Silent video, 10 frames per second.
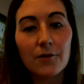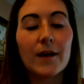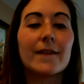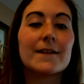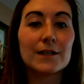
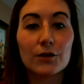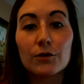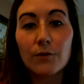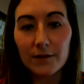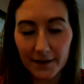okay, these
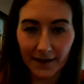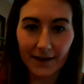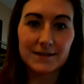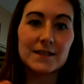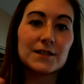LuLaRoe
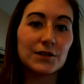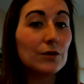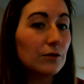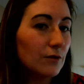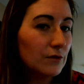leggings,
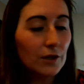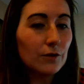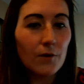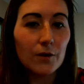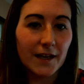
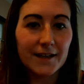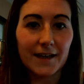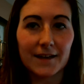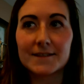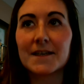LuLaRoe
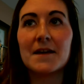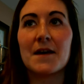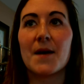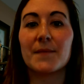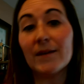leggings,
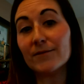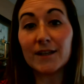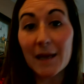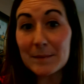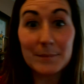they feel
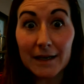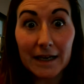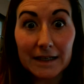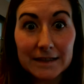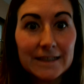like butter.